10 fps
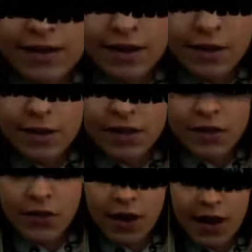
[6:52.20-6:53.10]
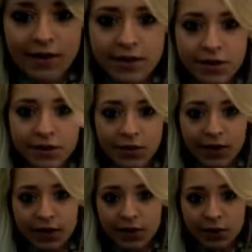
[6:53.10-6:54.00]
like twisted round. It's just
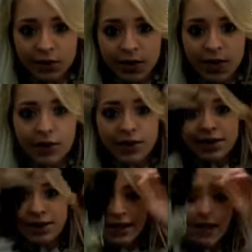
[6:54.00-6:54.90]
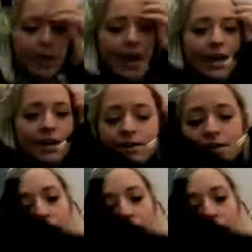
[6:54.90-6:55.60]
really unusual. I got this in TK Maxx,